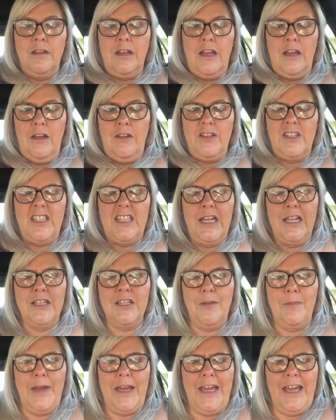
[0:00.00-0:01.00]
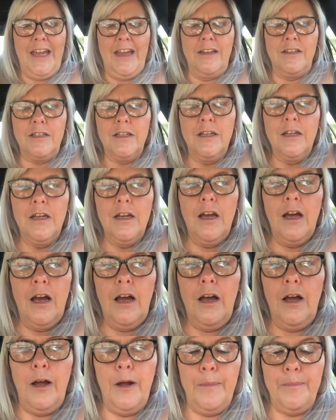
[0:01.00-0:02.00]
The sun's on my hand.
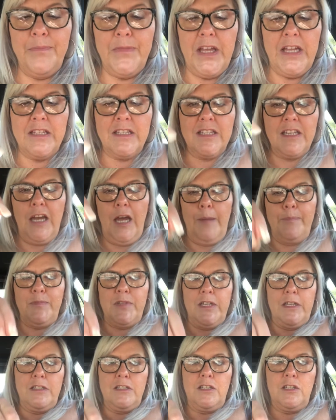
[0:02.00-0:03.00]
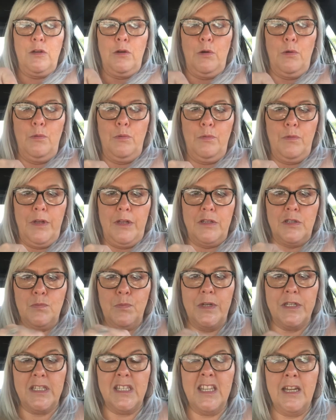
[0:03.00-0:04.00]
It's cupped, and so it's
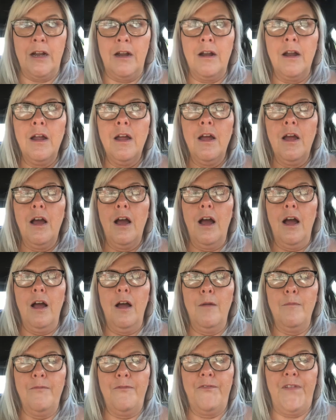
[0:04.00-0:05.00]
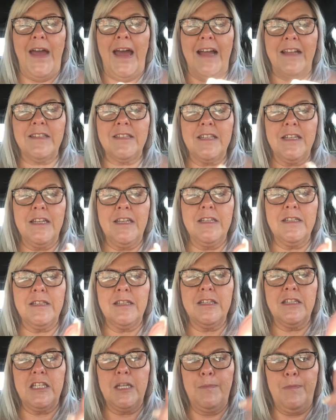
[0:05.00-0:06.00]
what's there. Fats is
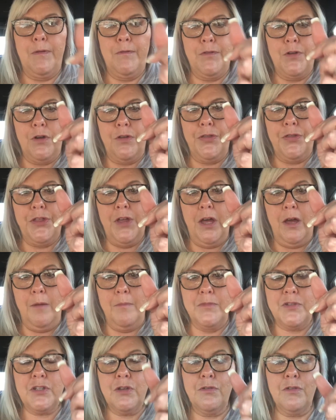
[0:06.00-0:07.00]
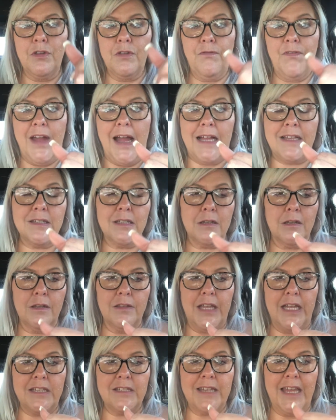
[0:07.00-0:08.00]
the tip of your thumb. So the fats,
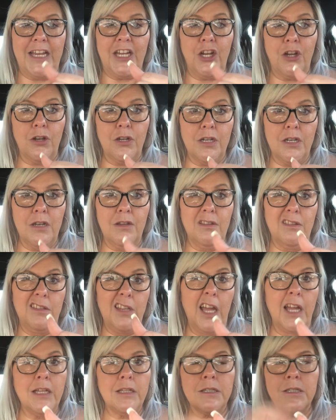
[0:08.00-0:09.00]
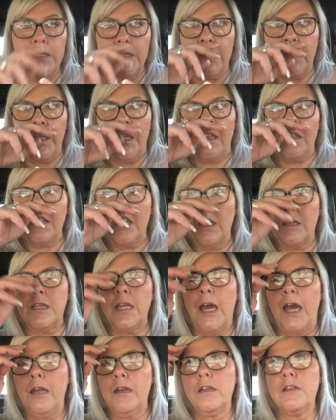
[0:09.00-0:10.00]
that's like your nuts and things like
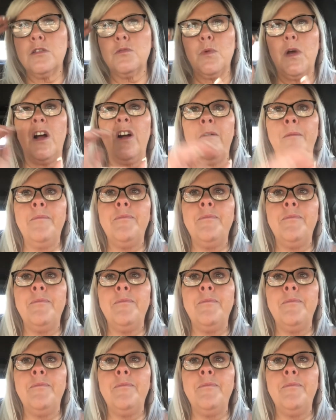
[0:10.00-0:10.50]
that as well.